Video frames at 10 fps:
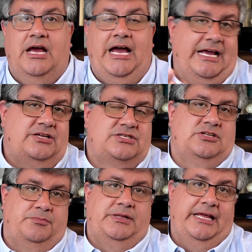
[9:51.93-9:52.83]
I could
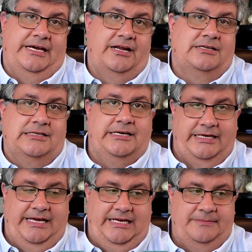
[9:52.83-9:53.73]
still play an online
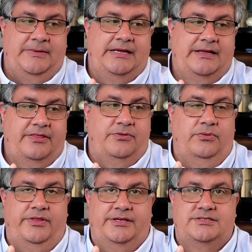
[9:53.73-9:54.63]
game
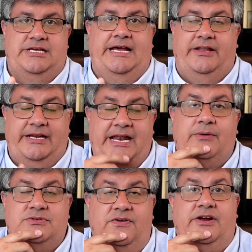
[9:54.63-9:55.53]
through the satellite, and I
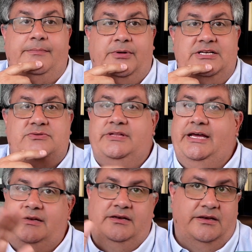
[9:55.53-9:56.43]
was very impressed with that.